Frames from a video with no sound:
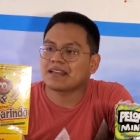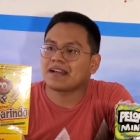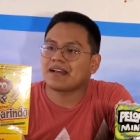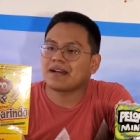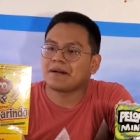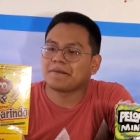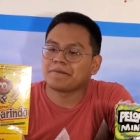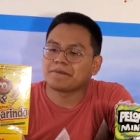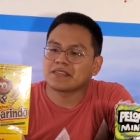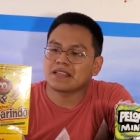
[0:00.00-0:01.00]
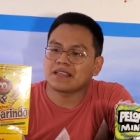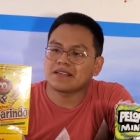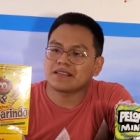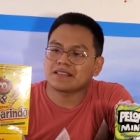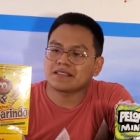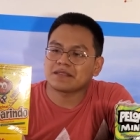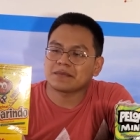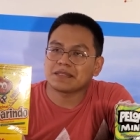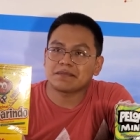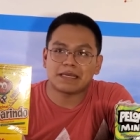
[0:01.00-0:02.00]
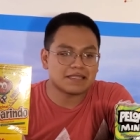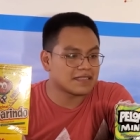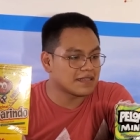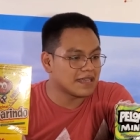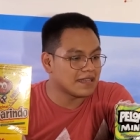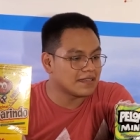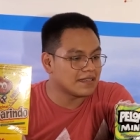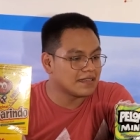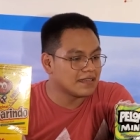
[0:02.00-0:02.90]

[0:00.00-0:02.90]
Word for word: Um, here is a little bit of Mexican candy.